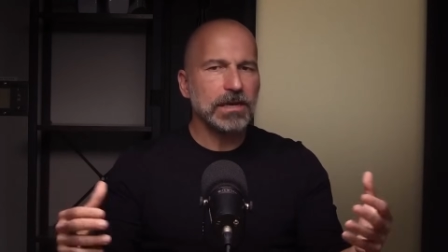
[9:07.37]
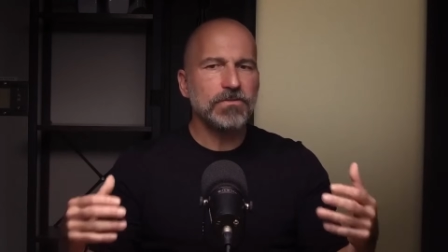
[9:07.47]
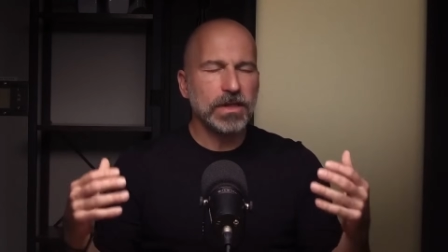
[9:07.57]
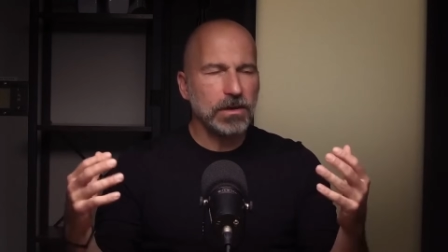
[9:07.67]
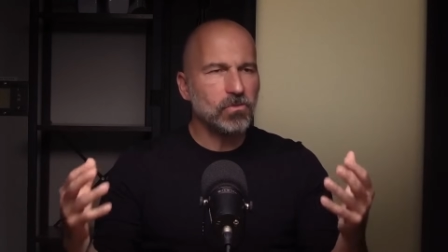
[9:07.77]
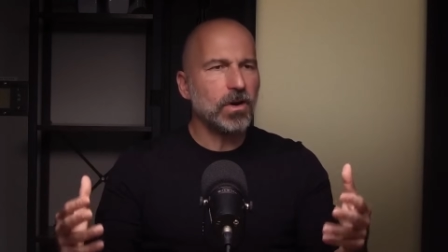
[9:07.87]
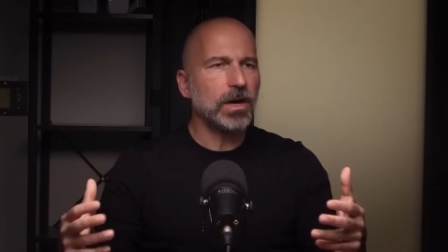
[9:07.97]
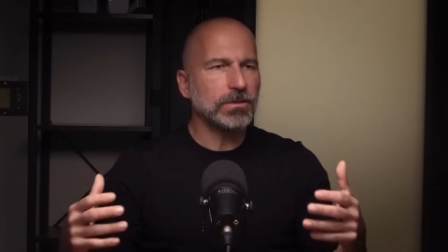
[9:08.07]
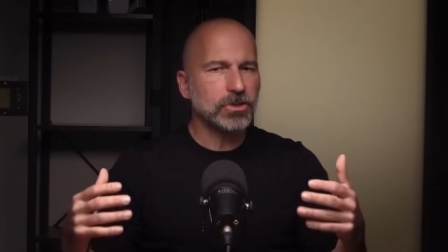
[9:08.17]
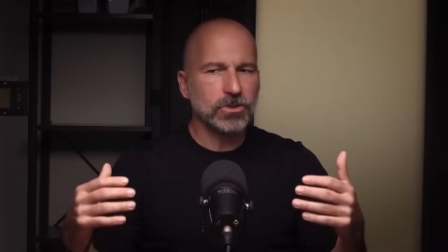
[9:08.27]
if they
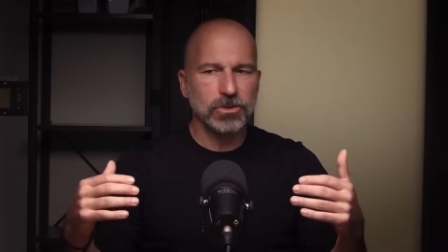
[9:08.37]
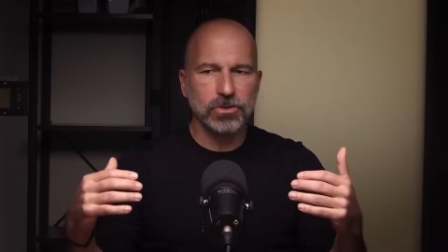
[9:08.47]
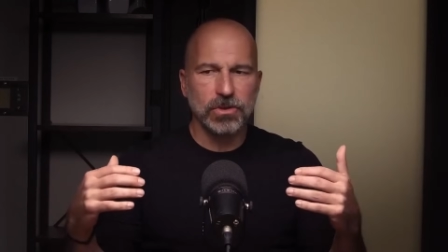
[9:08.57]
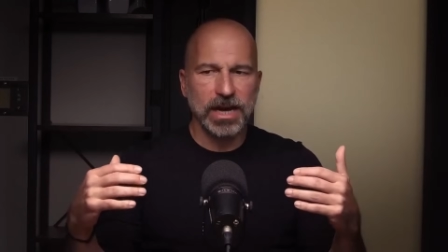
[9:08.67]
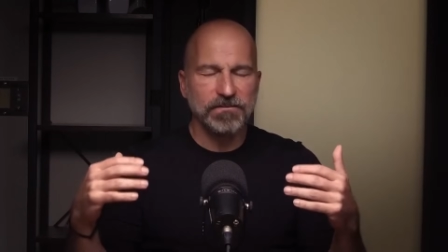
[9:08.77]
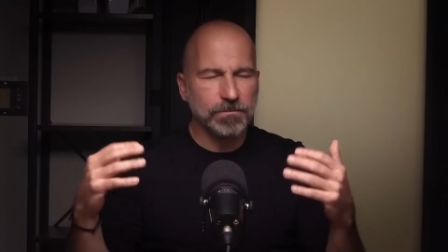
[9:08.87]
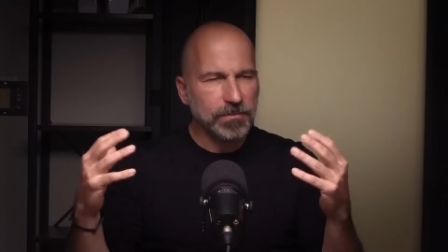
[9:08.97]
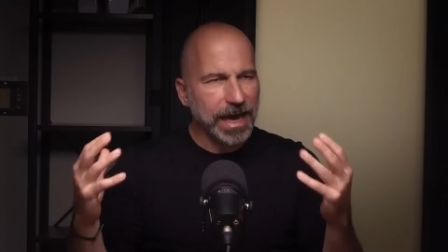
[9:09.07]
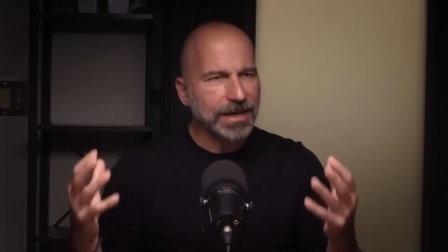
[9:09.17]
want to have